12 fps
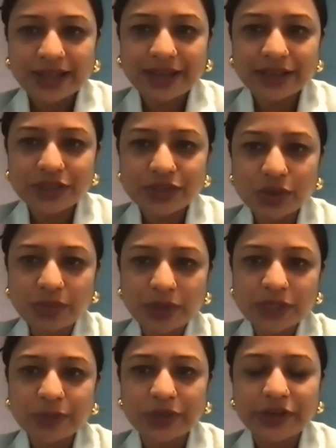Thank you so
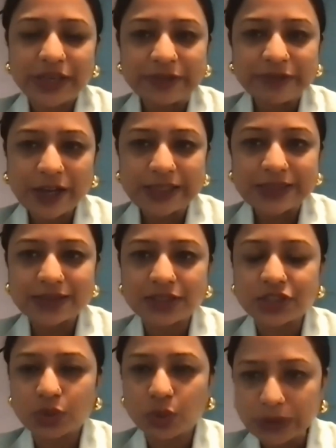much, Marie. In fact,
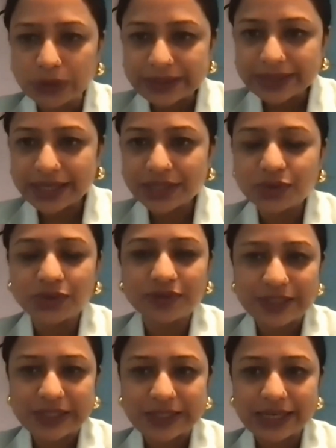Golden Gate
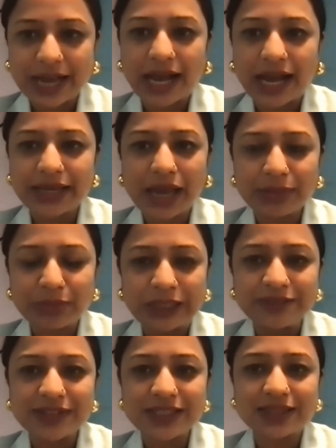University, I
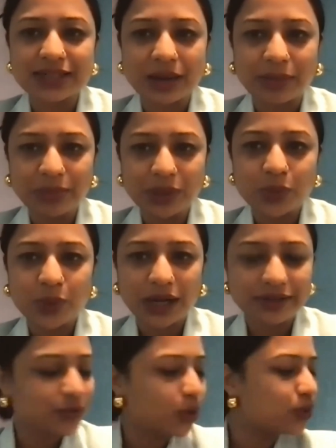believe it's the number
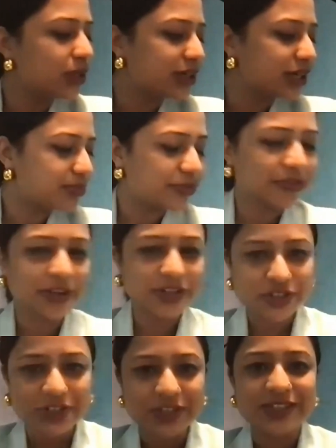one for working
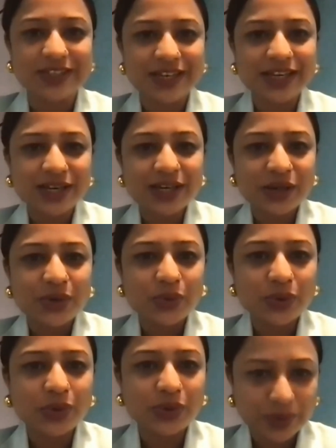professionals.
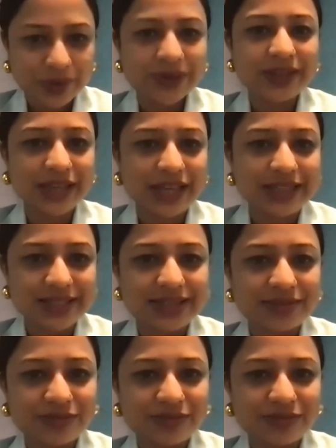Yes.